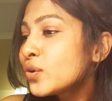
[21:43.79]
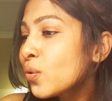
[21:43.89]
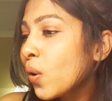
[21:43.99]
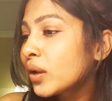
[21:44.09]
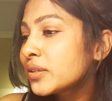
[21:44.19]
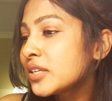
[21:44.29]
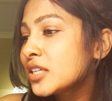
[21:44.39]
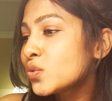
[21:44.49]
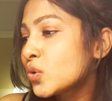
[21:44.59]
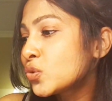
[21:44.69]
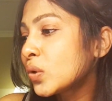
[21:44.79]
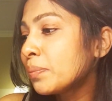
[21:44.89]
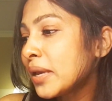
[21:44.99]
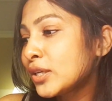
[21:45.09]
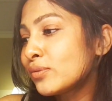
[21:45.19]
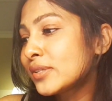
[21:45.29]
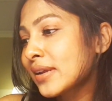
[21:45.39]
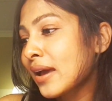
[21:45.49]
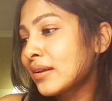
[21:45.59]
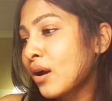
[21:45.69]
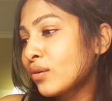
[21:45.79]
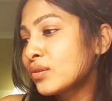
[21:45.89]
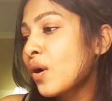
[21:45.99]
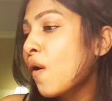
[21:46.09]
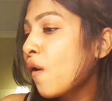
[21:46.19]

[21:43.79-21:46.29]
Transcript: few qualities which will make you stand out.